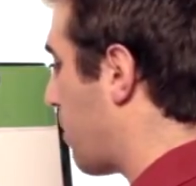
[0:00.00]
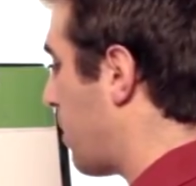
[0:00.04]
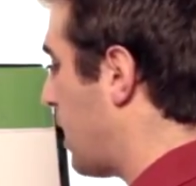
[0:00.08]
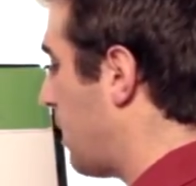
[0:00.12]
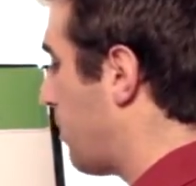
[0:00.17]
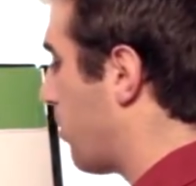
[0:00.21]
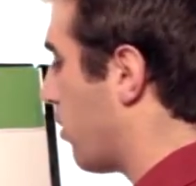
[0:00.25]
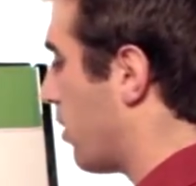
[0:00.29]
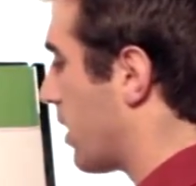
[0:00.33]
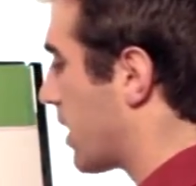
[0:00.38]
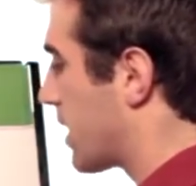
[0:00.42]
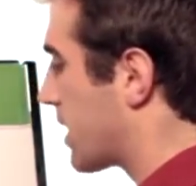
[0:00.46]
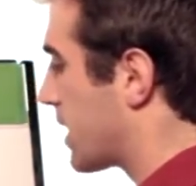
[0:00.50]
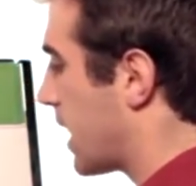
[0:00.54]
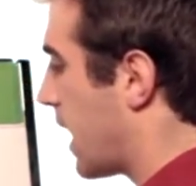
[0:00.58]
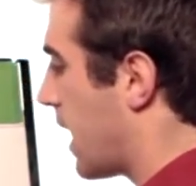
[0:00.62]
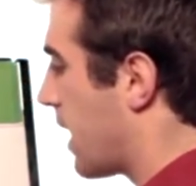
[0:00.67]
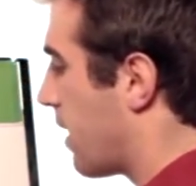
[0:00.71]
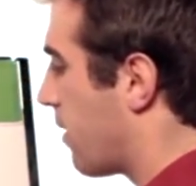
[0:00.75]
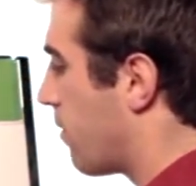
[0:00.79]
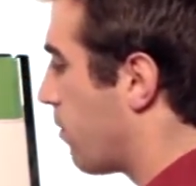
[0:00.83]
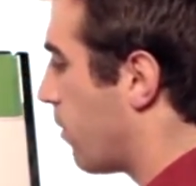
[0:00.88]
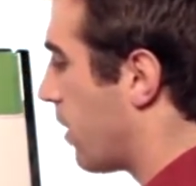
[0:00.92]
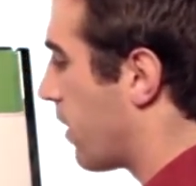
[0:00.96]
people
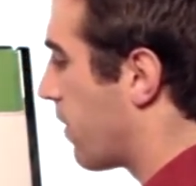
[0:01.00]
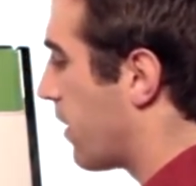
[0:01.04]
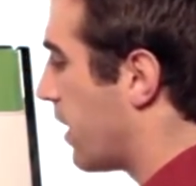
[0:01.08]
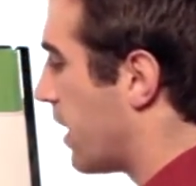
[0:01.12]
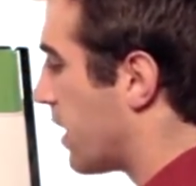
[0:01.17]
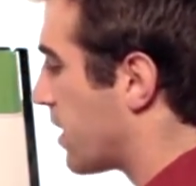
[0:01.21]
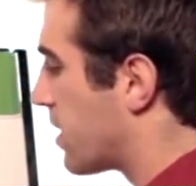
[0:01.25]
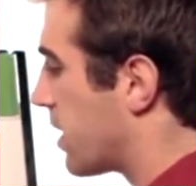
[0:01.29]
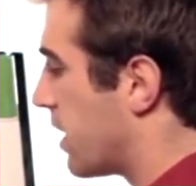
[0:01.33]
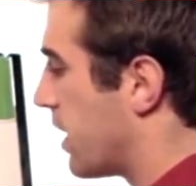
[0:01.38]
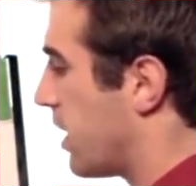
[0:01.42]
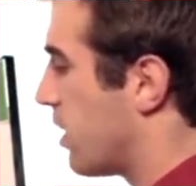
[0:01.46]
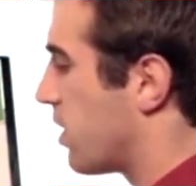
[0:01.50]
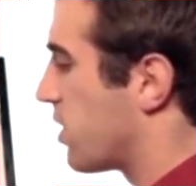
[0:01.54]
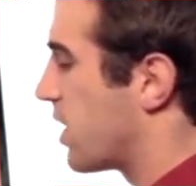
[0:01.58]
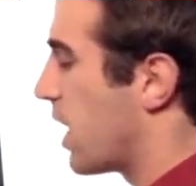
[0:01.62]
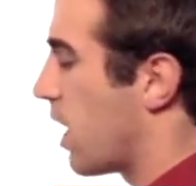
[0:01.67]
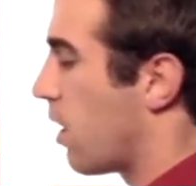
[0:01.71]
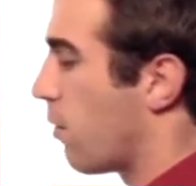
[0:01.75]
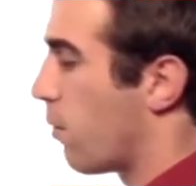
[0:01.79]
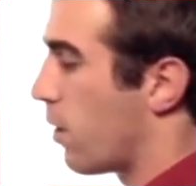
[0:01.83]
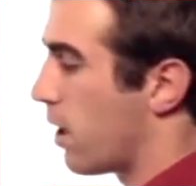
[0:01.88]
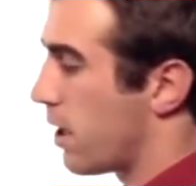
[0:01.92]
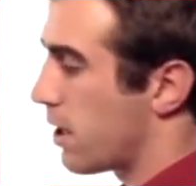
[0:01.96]
excited with this, and here's
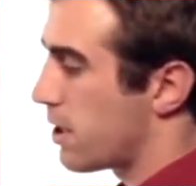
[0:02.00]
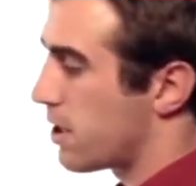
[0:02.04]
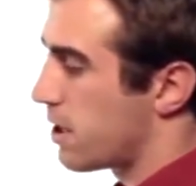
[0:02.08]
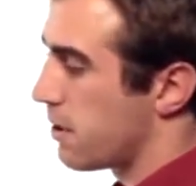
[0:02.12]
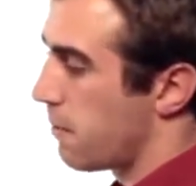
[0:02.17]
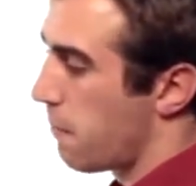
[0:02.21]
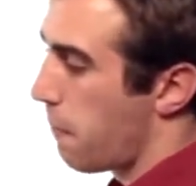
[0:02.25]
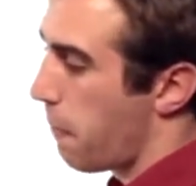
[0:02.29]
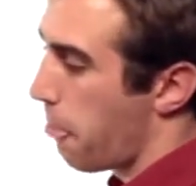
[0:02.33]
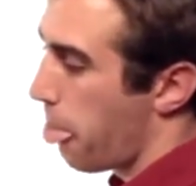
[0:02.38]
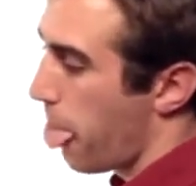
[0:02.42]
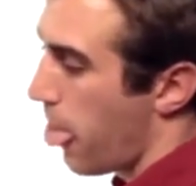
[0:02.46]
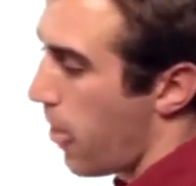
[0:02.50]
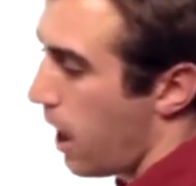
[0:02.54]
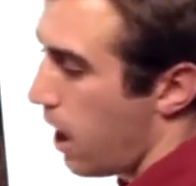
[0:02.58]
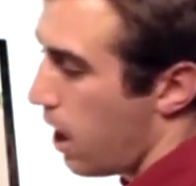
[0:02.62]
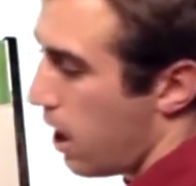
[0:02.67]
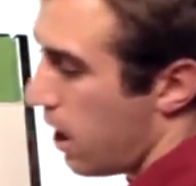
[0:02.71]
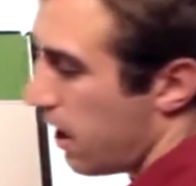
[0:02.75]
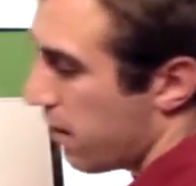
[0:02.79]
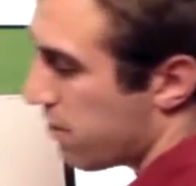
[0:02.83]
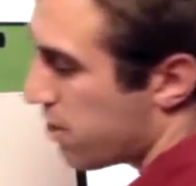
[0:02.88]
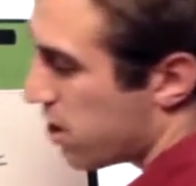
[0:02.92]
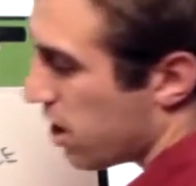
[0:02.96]
how it works.
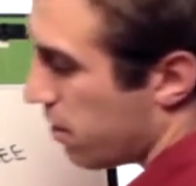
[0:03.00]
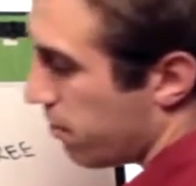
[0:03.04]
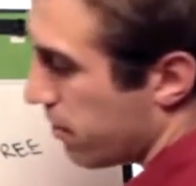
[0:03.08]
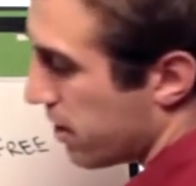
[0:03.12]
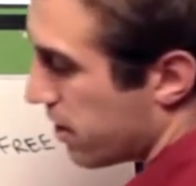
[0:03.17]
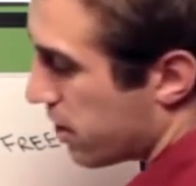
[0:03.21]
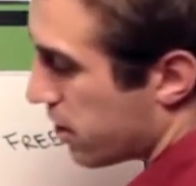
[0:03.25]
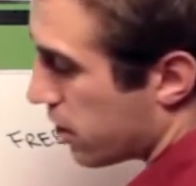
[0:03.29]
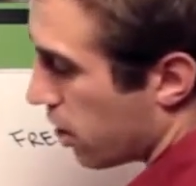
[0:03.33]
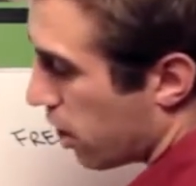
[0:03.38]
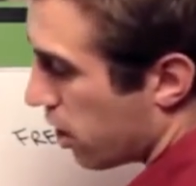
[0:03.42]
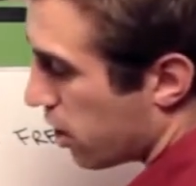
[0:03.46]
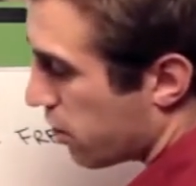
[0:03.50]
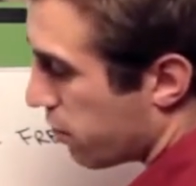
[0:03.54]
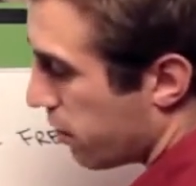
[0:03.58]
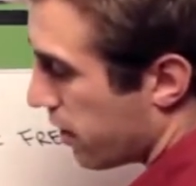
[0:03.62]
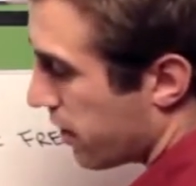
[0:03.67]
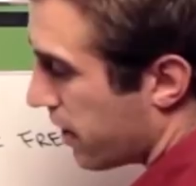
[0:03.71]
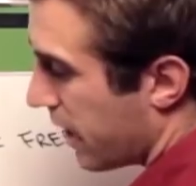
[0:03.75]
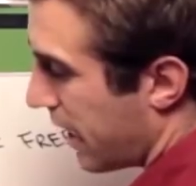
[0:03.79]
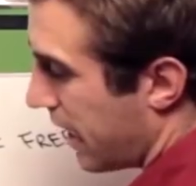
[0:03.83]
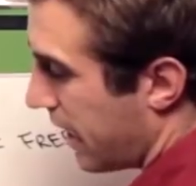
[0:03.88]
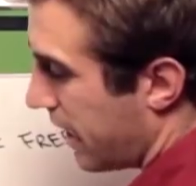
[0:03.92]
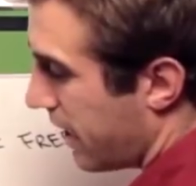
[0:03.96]
If someone starts
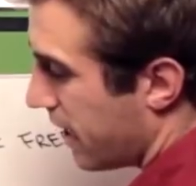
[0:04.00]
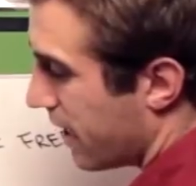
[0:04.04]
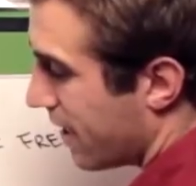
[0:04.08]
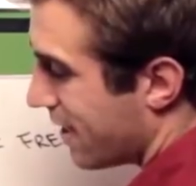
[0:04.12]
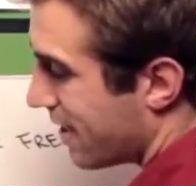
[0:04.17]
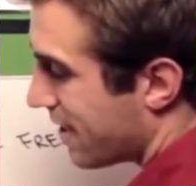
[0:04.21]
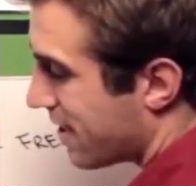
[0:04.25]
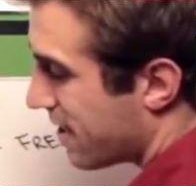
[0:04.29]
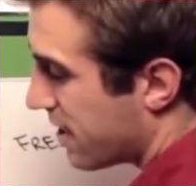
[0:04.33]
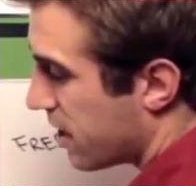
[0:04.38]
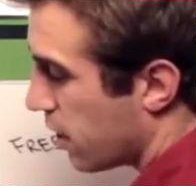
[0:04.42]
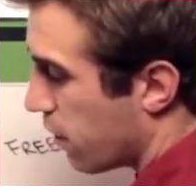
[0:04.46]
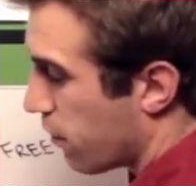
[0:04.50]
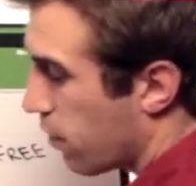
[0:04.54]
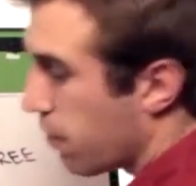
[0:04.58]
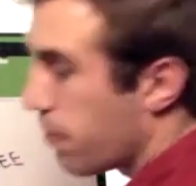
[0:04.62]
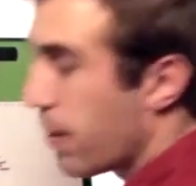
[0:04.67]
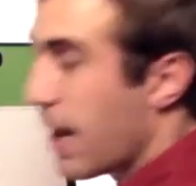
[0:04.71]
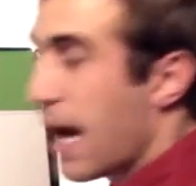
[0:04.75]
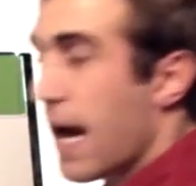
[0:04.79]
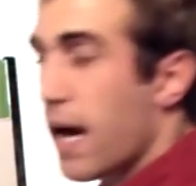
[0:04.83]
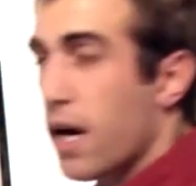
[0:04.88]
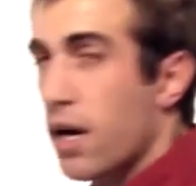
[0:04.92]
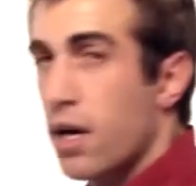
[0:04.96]
with a silver
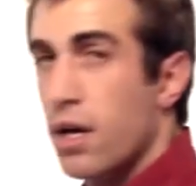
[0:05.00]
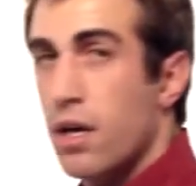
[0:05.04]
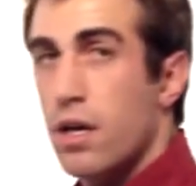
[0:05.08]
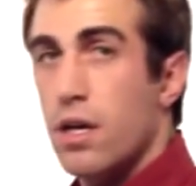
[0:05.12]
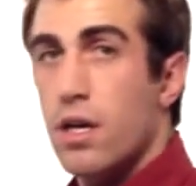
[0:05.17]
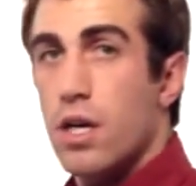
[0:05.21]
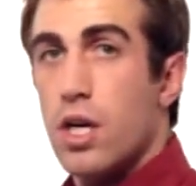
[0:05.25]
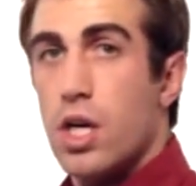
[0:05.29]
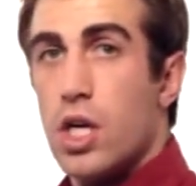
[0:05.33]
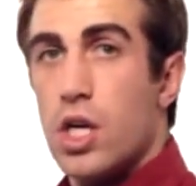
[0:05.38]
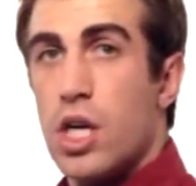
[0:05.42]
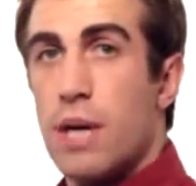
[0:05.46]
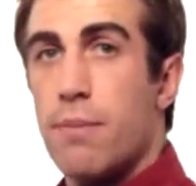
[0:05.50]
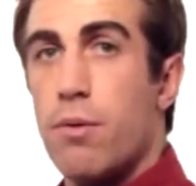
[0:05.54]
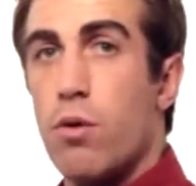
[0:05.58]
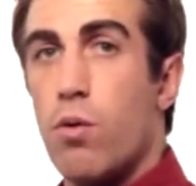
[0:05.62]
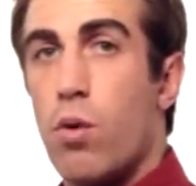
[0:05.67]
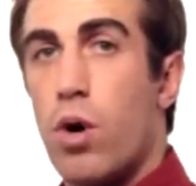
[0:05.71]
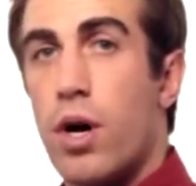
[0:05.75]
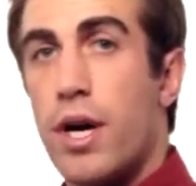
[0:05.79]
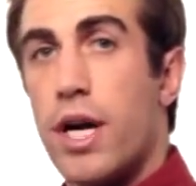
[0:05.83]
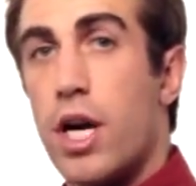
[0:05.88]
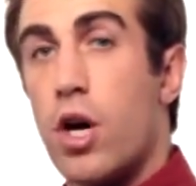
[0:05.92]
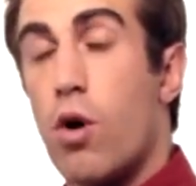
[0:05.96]
pack, number
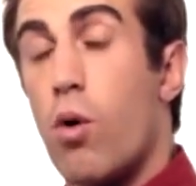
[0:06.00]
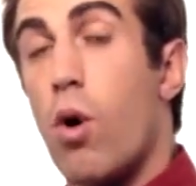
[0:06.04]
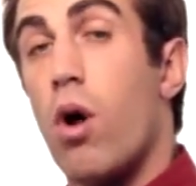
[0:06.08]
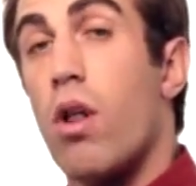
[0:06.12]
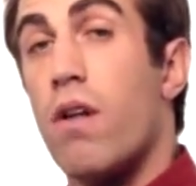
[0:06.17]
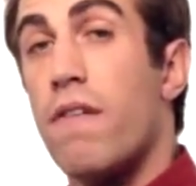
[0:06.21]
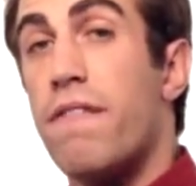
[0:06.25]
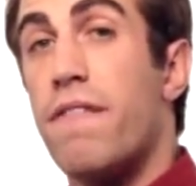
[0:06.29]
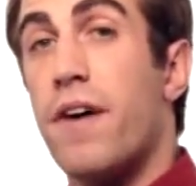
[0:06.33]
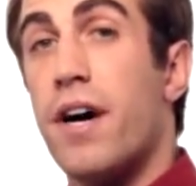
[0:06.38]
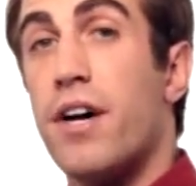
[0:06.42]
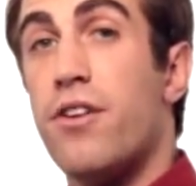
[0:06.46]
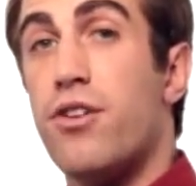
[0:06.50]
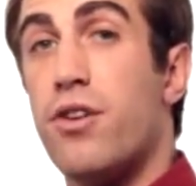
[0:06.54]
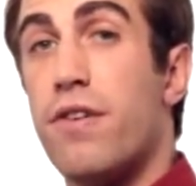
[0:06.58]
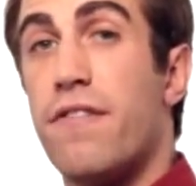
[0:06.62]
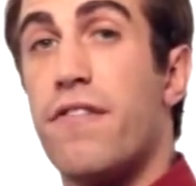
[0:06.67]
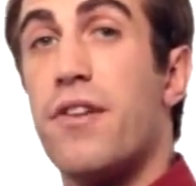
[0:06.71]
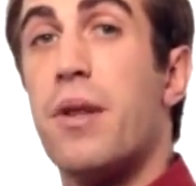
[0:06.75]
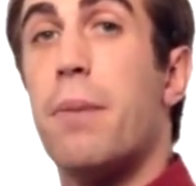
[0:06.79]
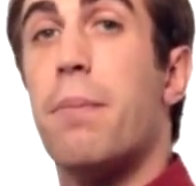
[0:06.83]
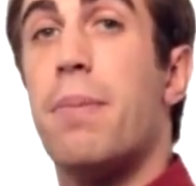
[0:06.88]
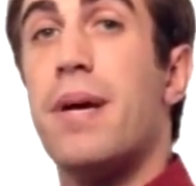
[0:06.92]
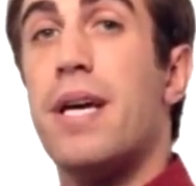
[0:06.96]
1, it qualifies you
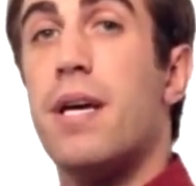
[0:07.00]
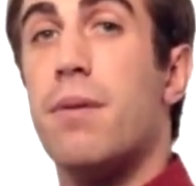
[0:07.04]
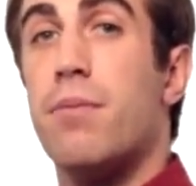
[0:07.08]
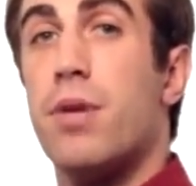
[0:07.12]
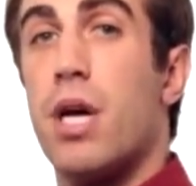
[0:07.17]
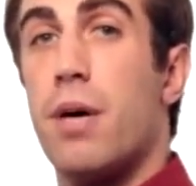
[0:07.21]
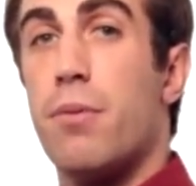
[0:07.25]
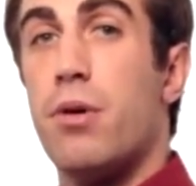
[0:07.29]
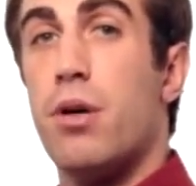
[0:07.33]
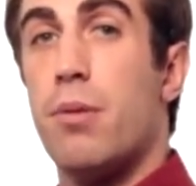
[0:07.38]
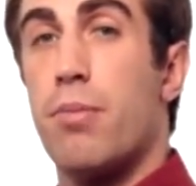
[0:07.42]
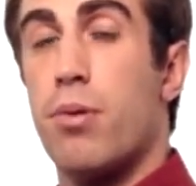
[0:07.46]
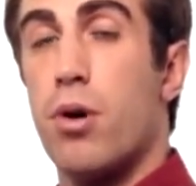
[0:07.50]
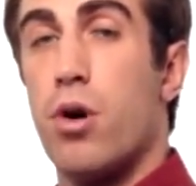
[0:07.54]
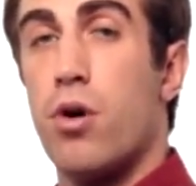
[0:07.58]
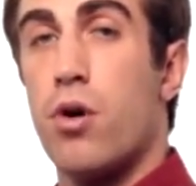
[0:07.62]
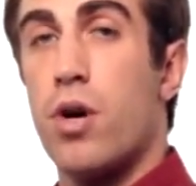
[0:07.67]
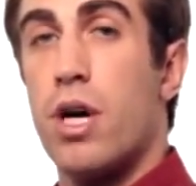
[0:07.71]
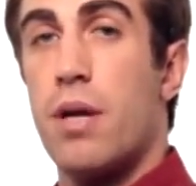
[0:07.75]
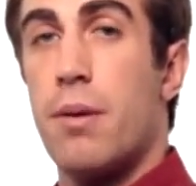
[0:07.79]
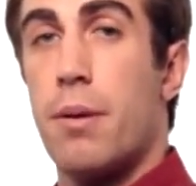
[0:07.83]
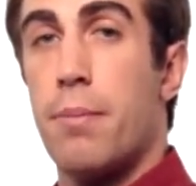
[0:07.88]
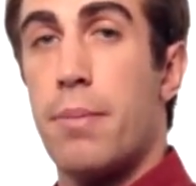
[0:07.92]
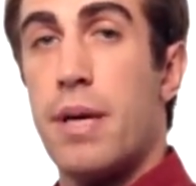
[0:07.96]
for the BMW
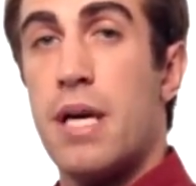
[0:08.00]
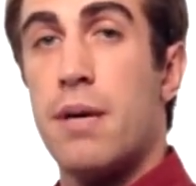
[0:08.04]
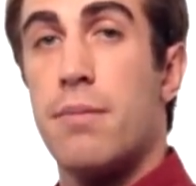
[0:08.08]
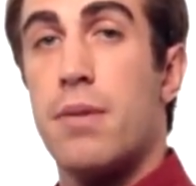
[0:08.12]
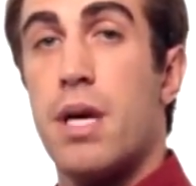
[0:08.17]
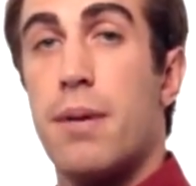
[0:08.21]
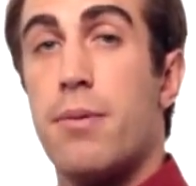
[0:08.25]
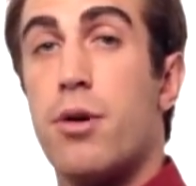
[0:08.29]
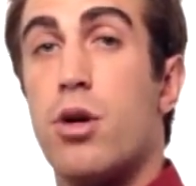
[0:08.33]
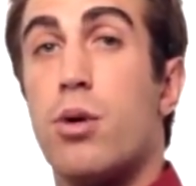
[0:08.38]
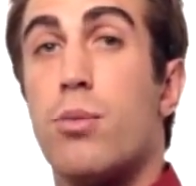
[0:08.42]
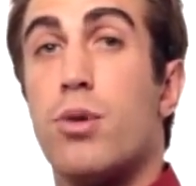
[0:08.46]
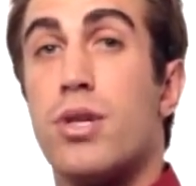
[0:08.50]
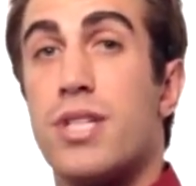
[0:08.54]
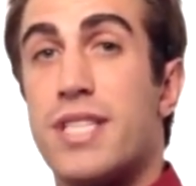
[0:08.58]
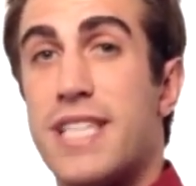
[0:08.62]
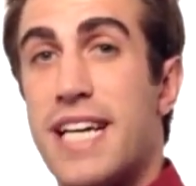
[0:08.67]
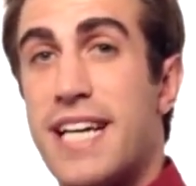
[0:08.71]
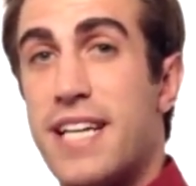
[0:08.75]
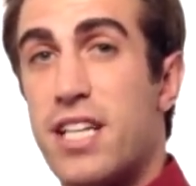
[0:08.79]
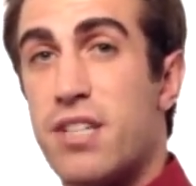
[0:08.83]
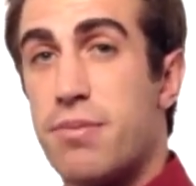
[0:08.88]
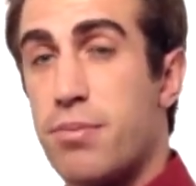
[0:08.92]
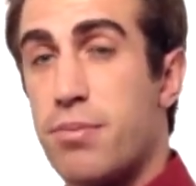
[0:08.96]
program, the BMW or Mercedes